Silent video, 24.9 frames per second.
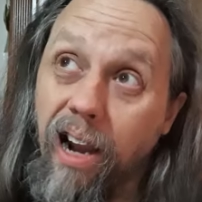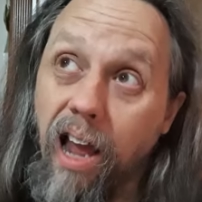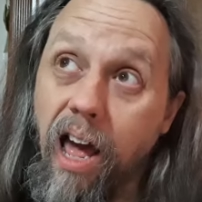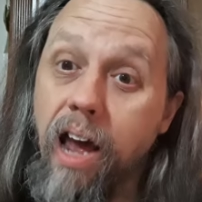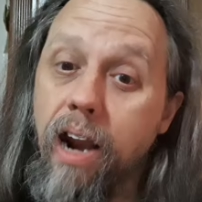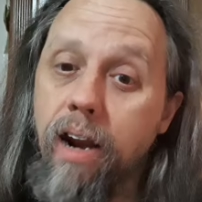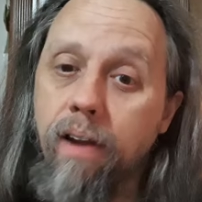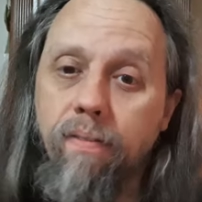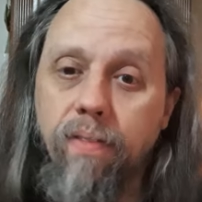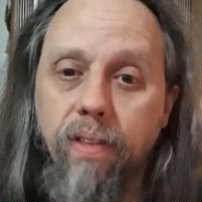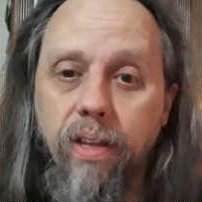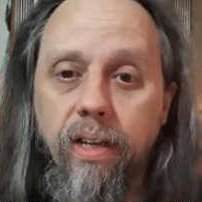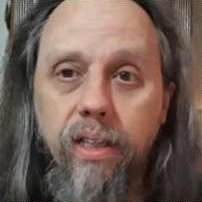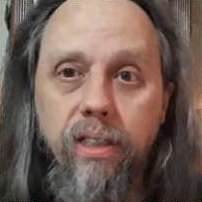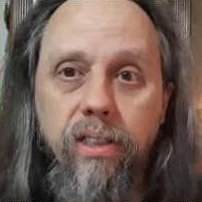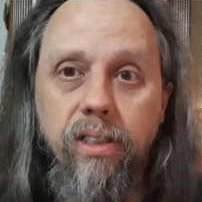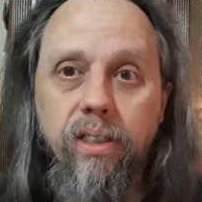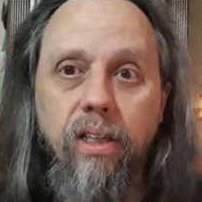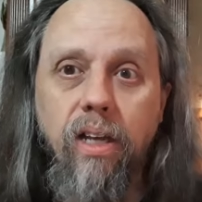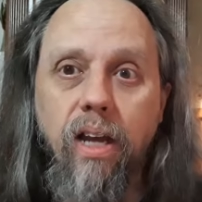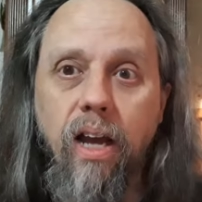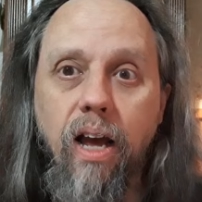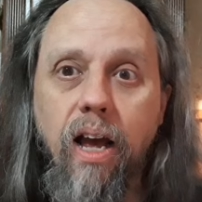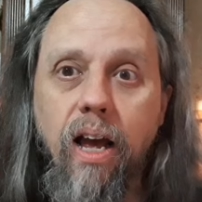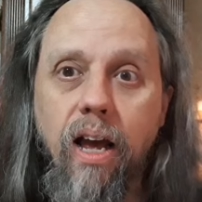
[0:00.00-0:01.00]
lot of
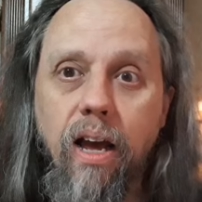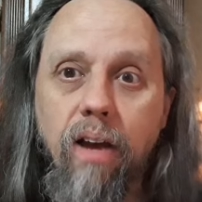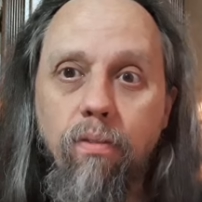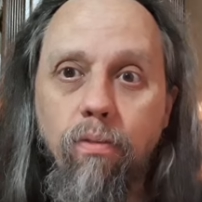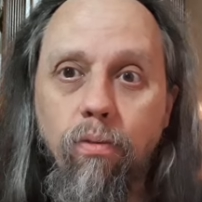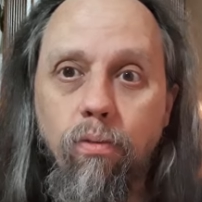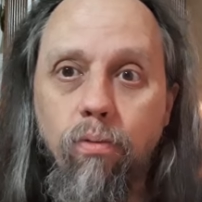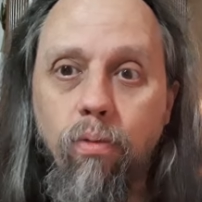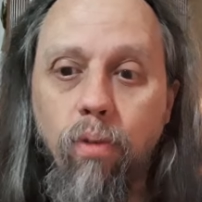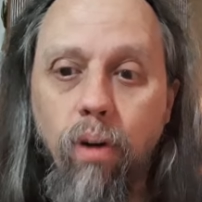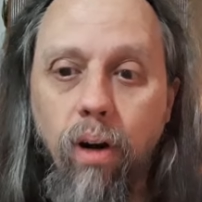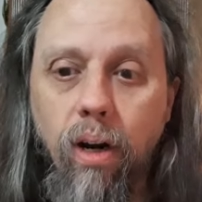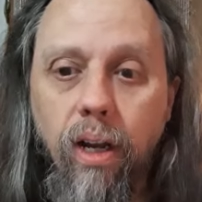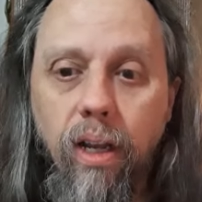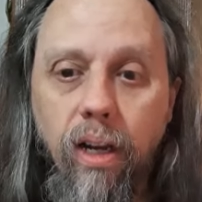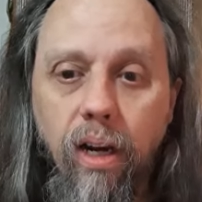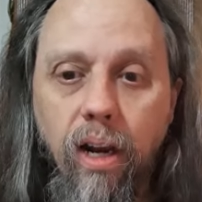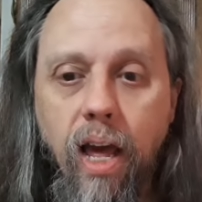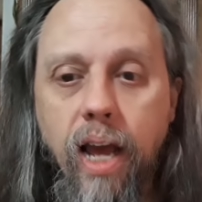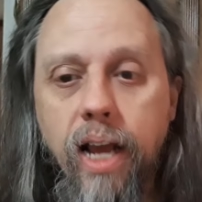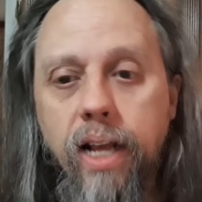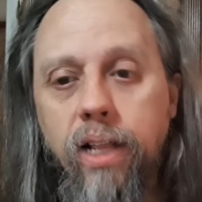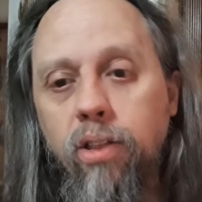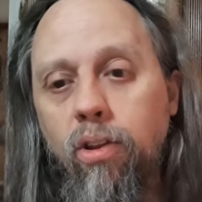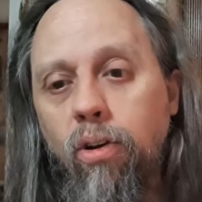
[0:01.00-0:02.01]
these, I really
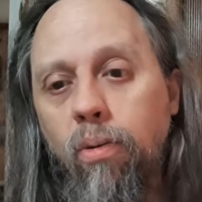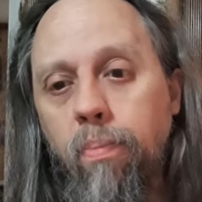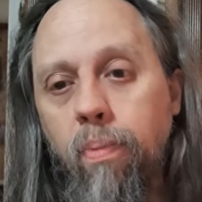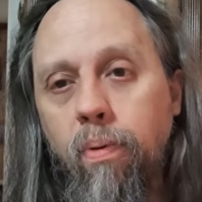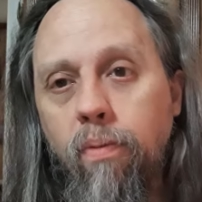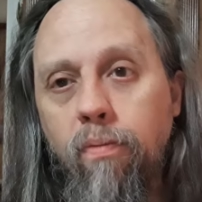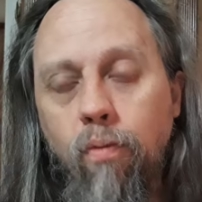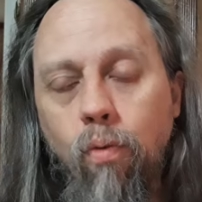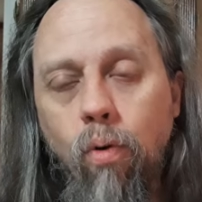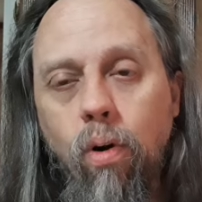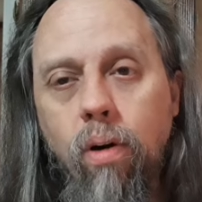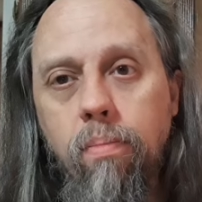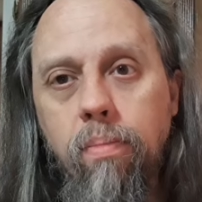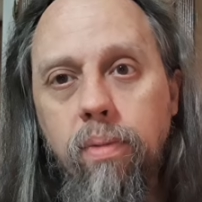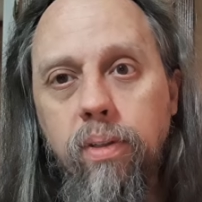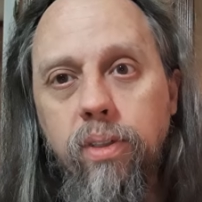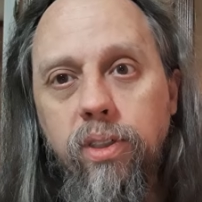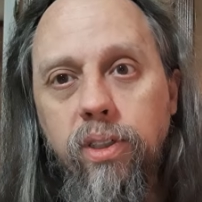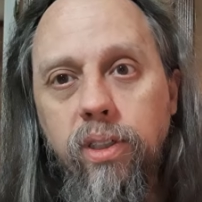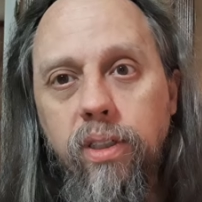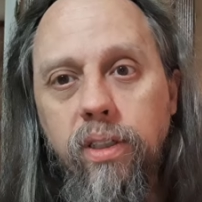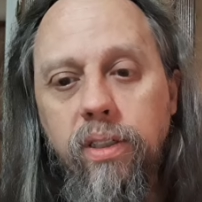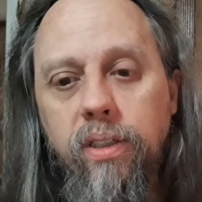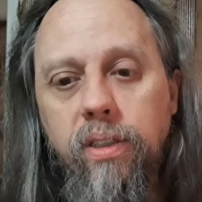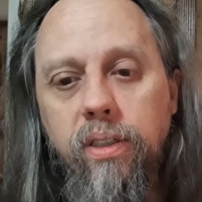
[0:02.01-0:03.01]
liked their
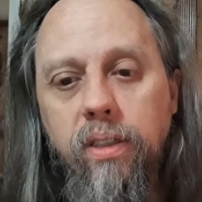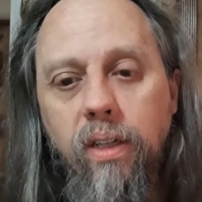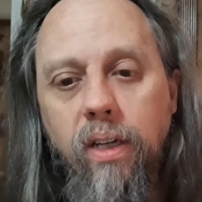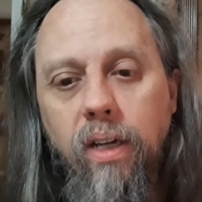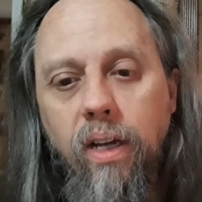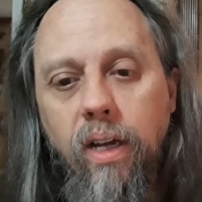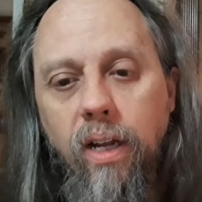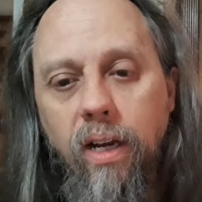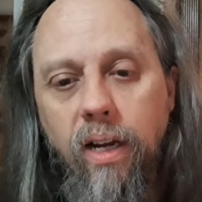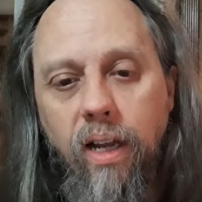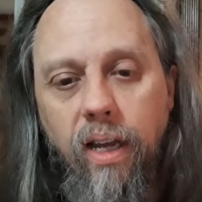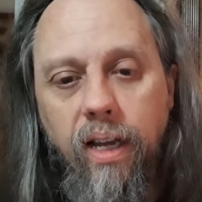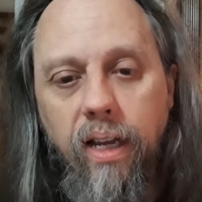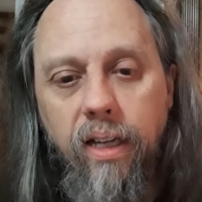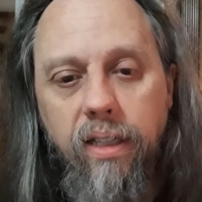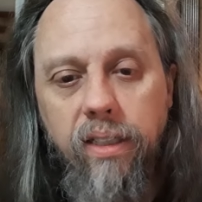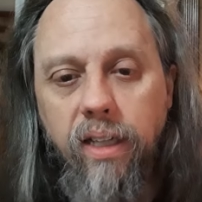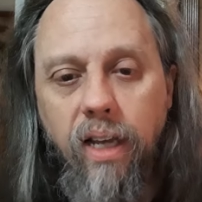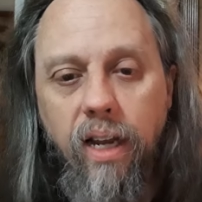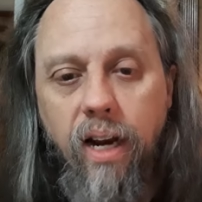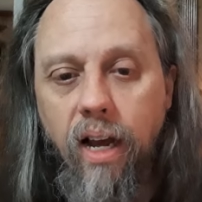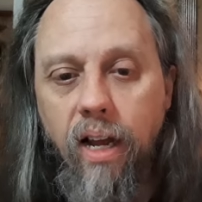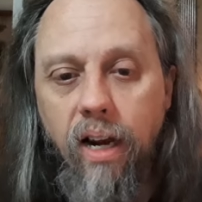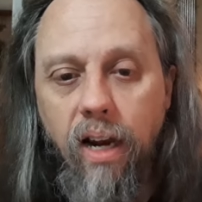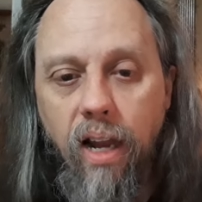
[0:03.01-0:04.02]
performances. Like I
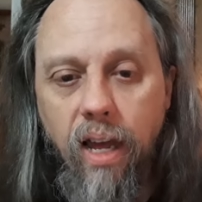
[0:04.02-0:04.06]
said, I